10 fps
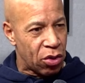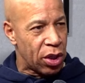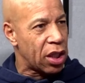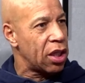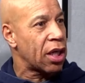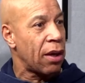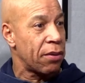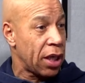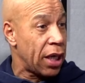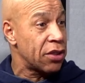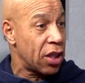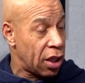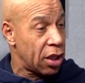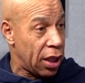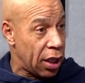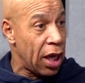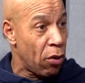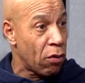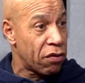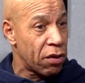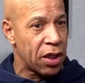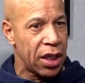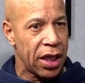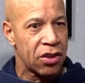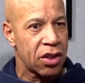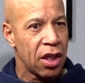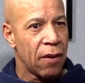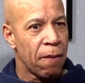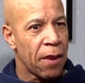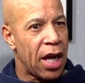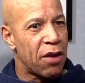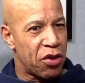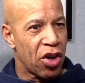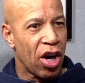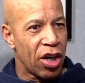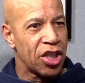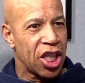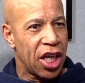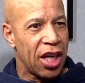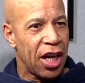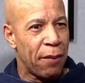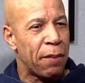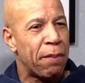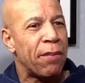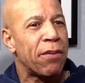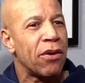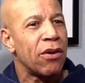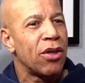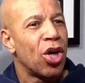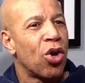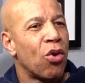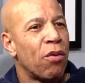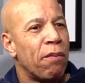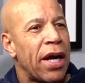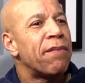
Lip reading: Quickley, a couple guys that came over from the Knicks. And if you're RJ, I mean, people might